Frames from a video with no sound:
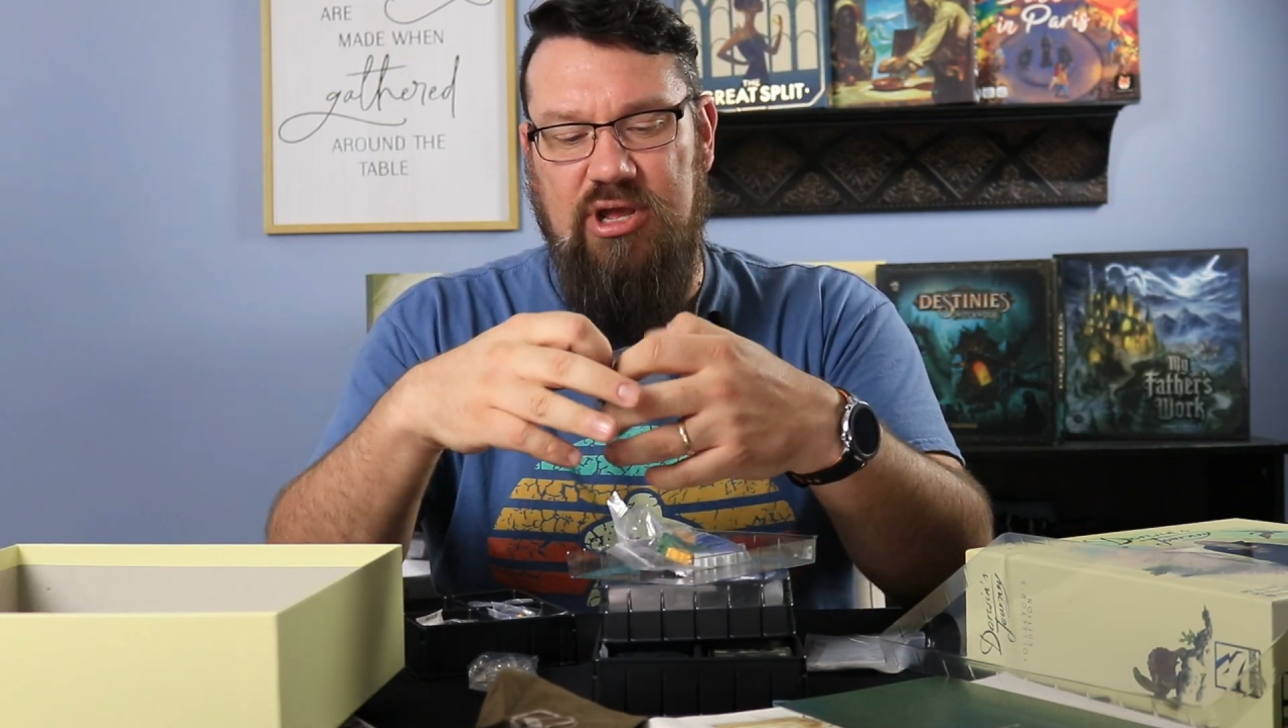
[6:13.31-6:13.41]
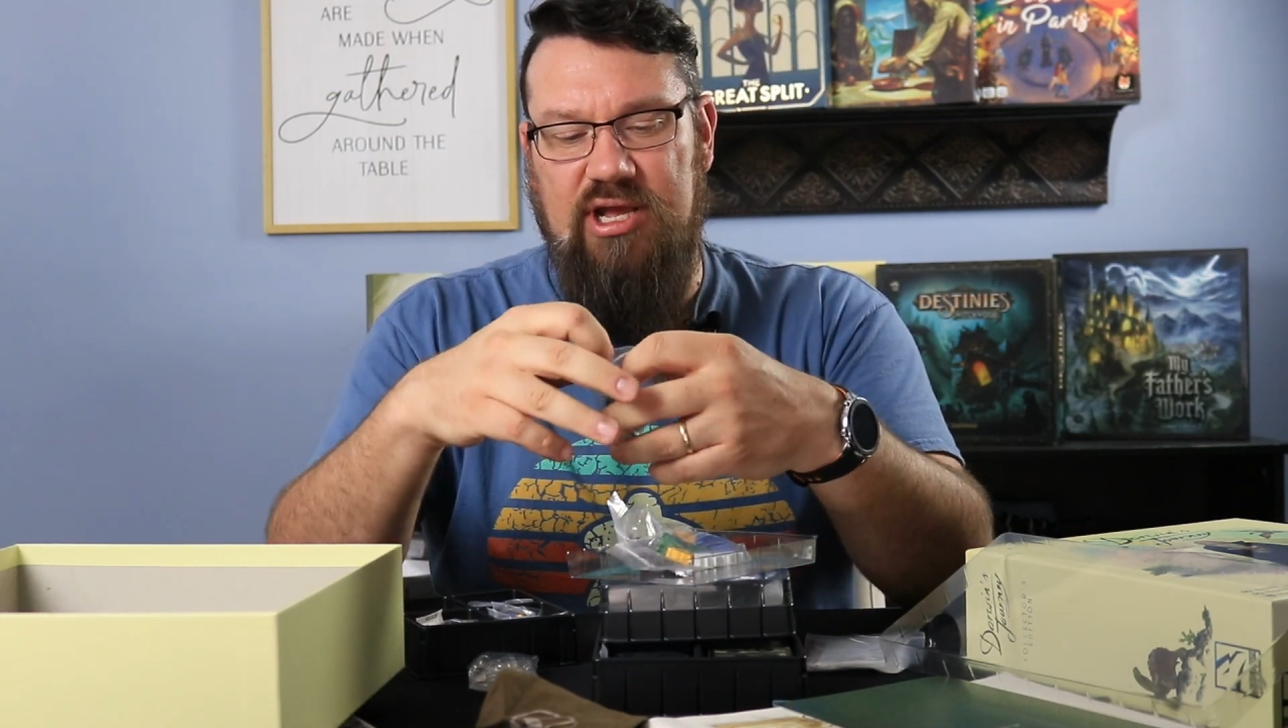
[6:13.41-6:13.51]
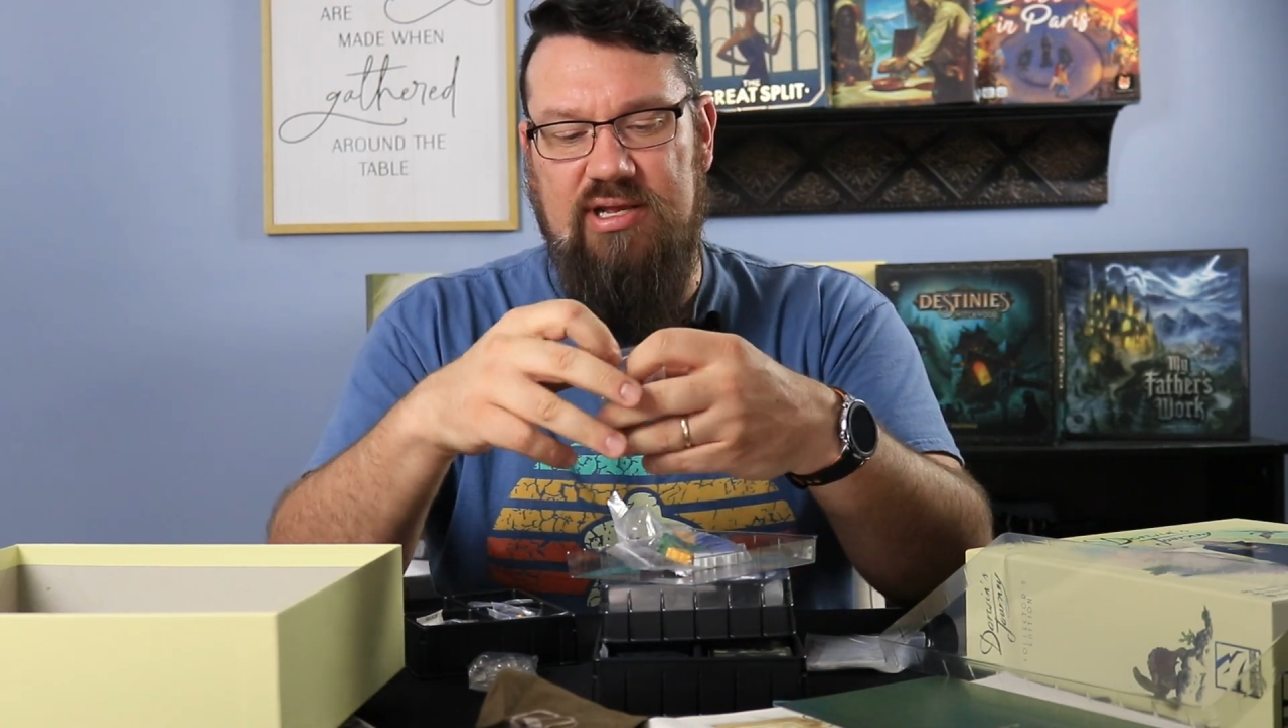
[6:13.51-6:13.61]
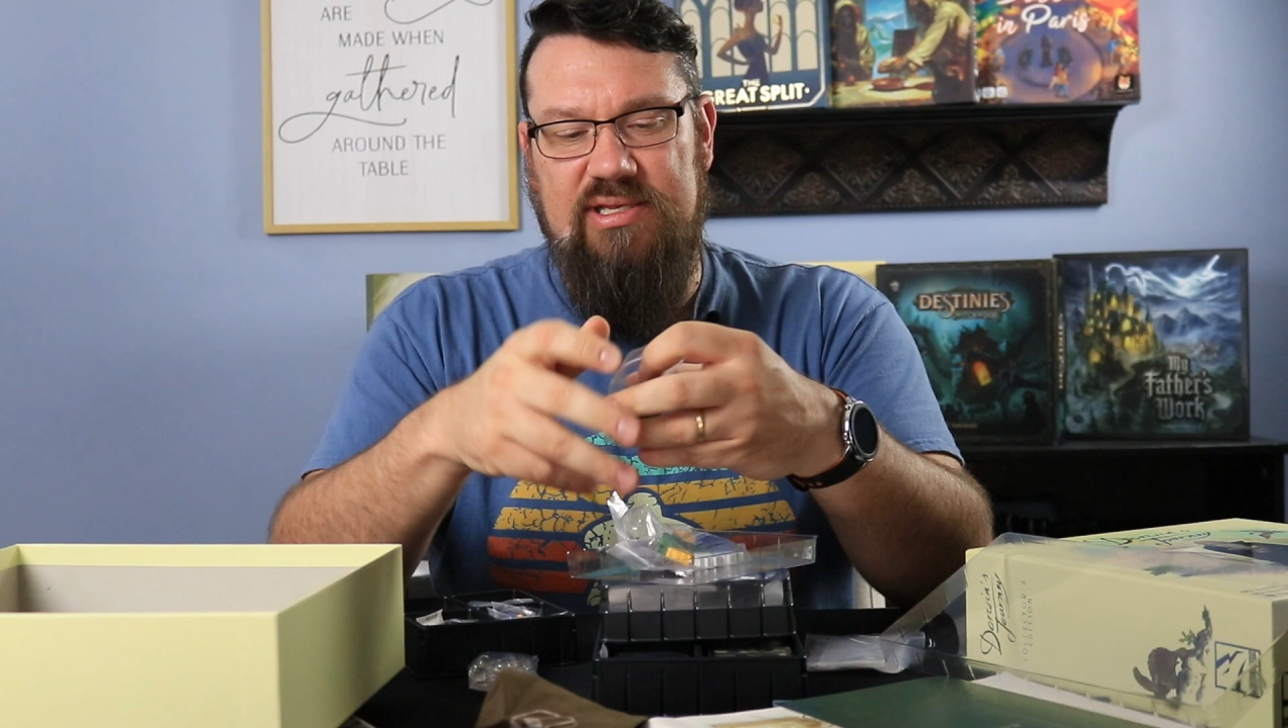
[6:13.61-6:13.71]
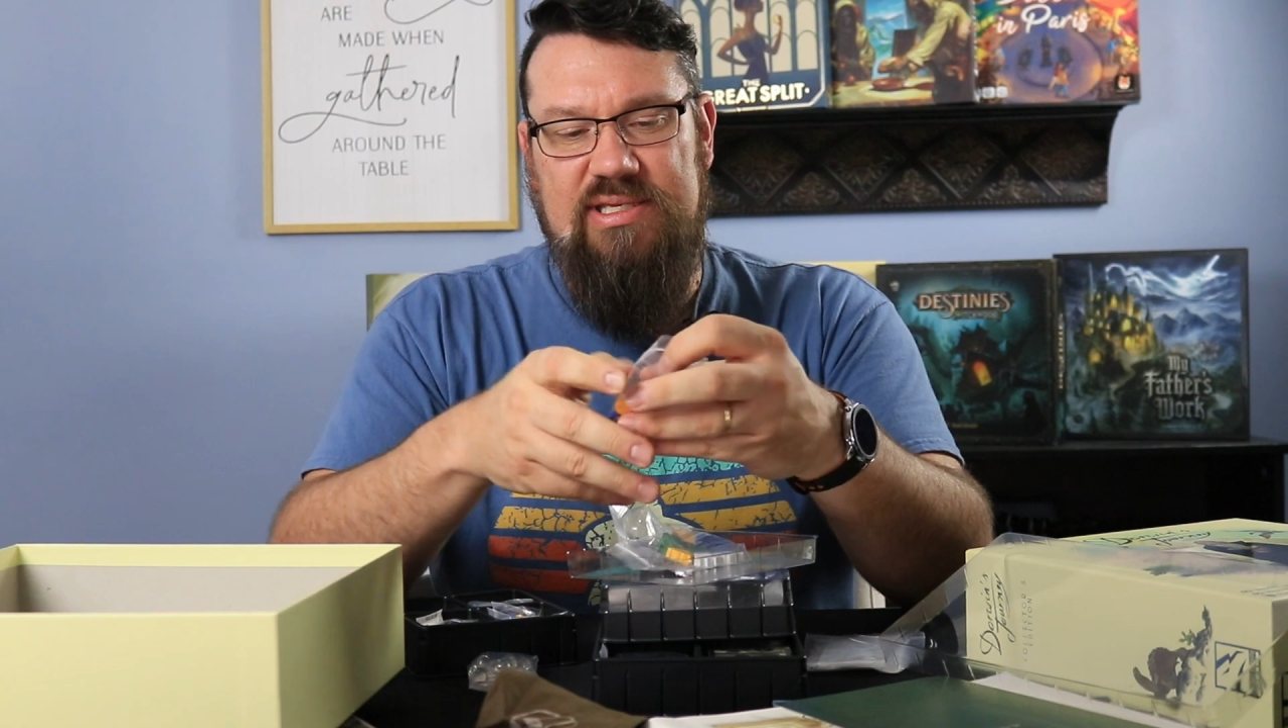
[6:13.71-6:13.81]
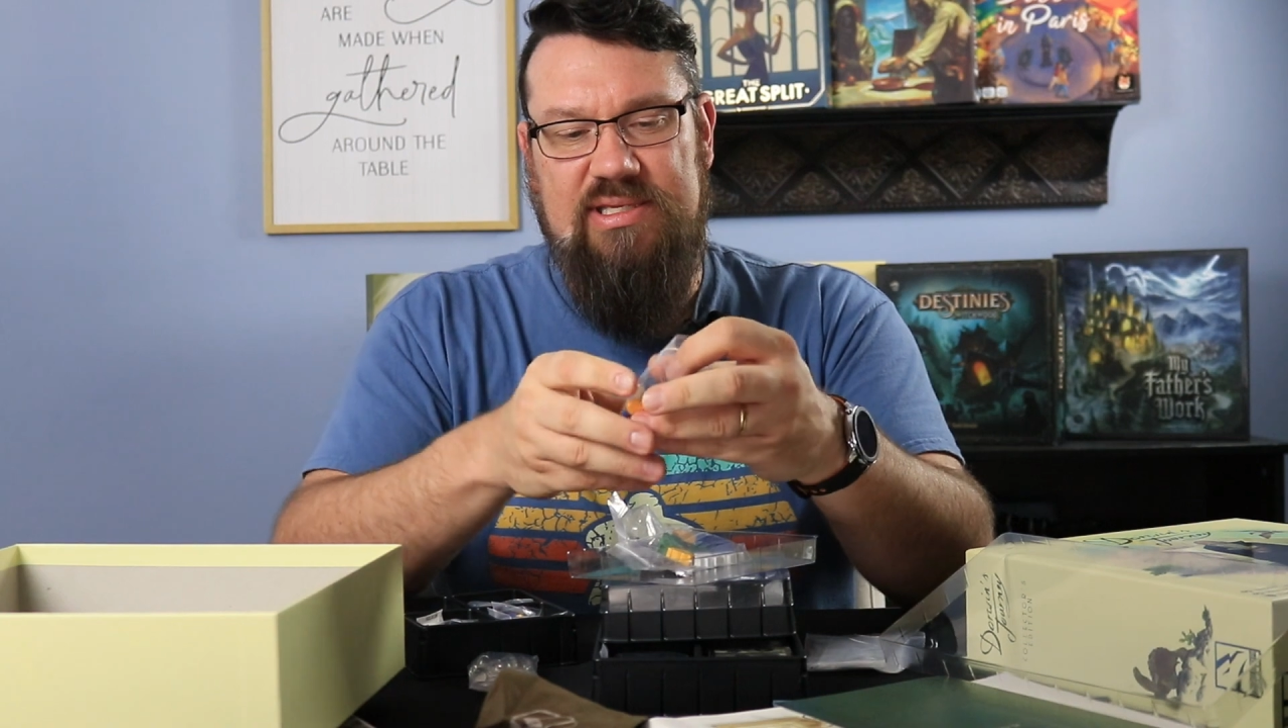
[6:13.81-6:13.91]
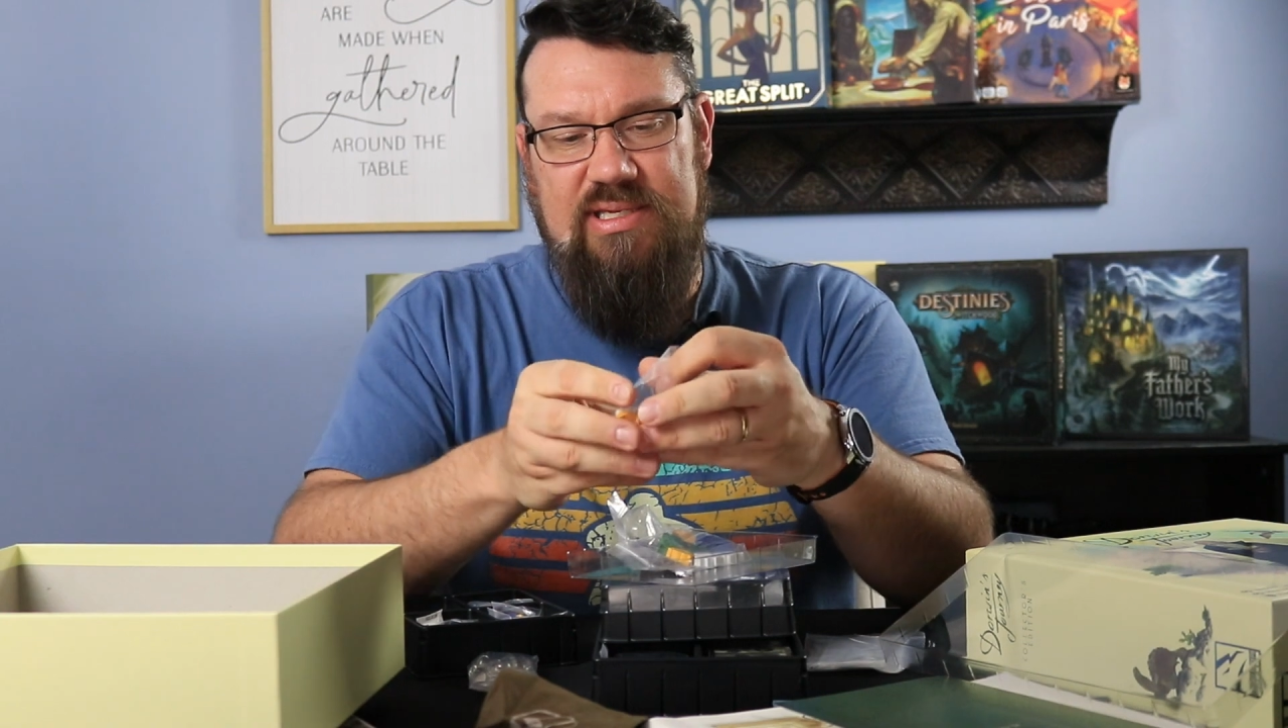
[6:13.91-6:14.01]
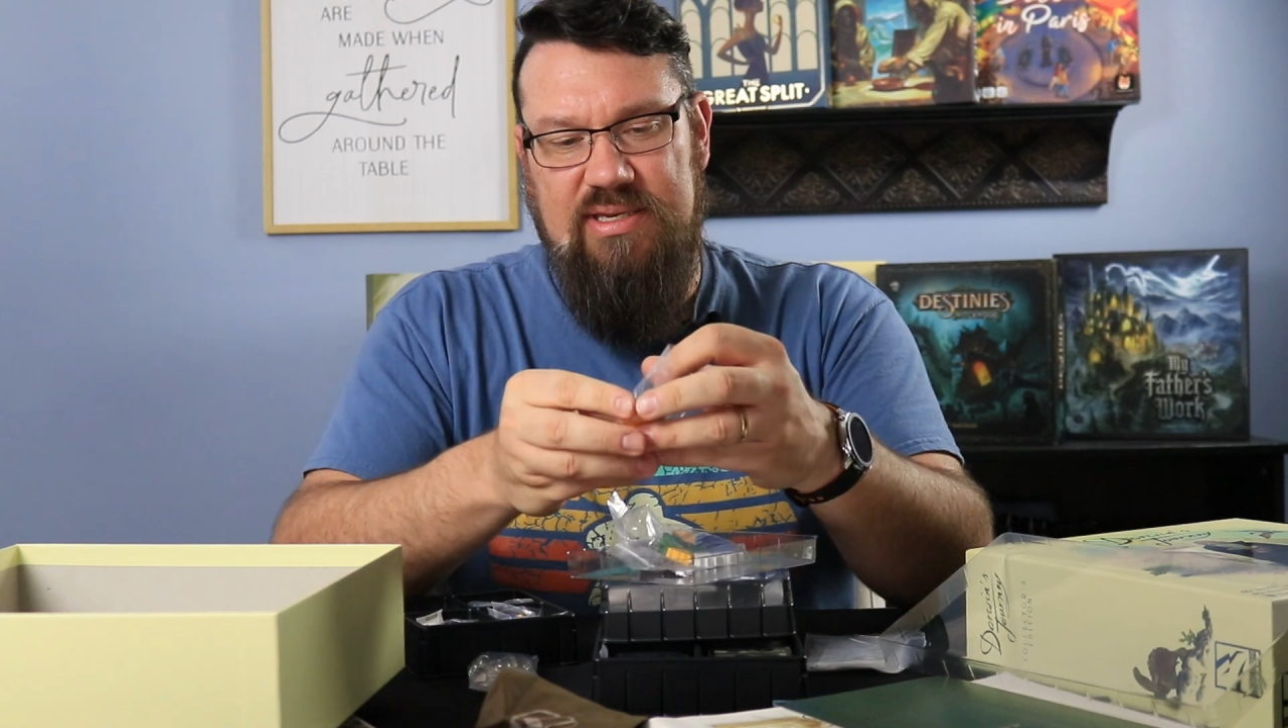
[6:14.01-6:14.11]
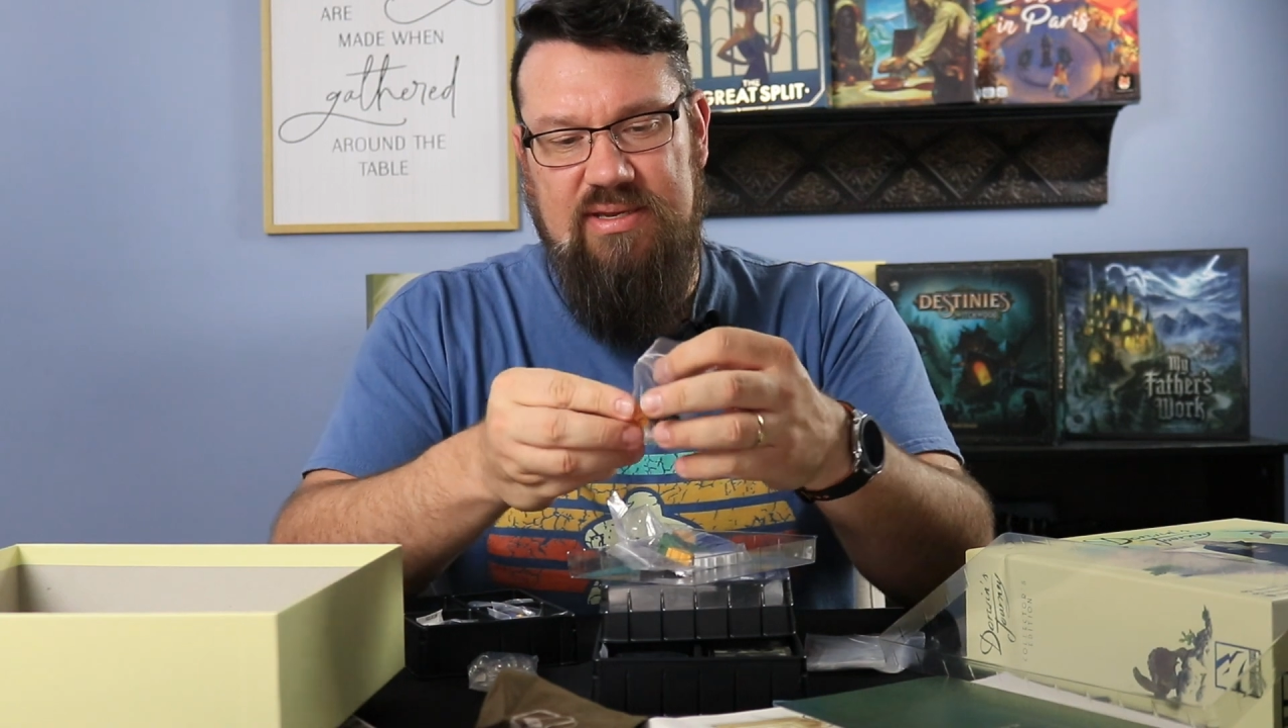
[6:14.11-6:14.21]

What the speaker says: bugs.